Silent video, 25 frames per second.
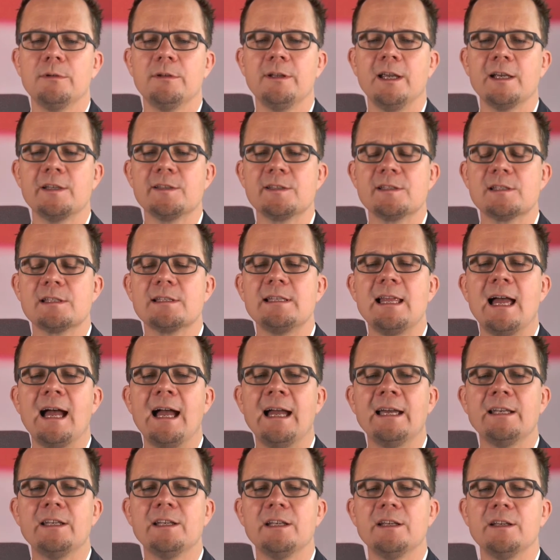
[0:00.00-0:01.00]
next
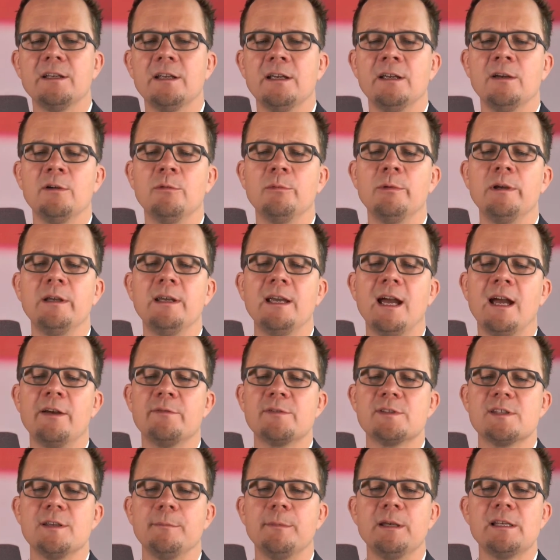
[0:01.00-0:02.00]
slide, we have
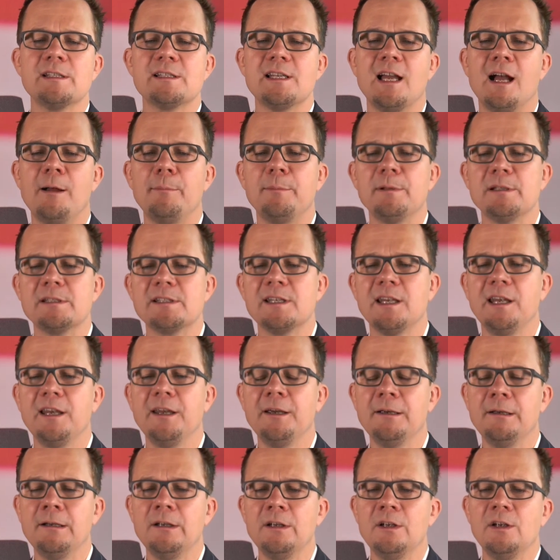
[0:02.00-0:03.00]
some examples
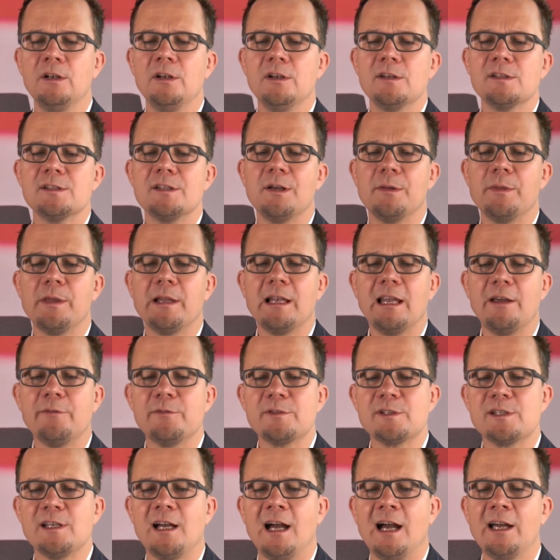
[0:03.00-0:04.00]
here. So on the left
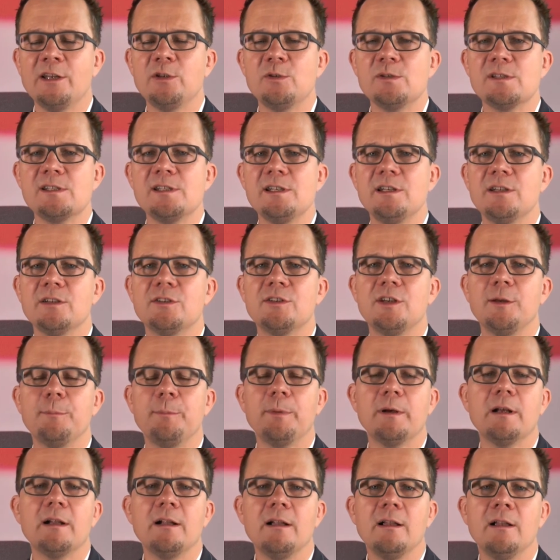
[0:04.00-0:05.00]
side you see a
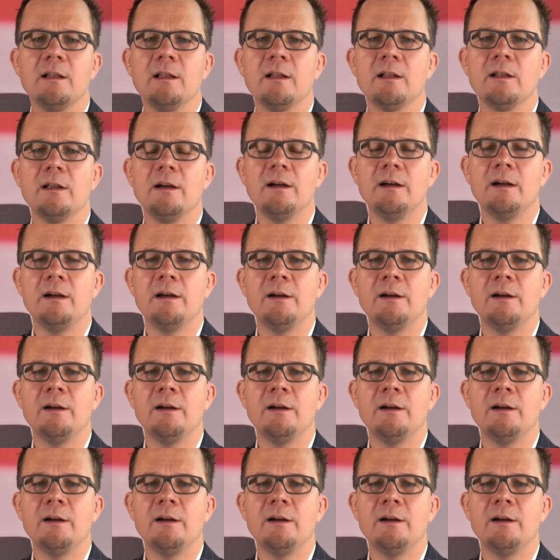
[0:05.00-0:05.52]
typical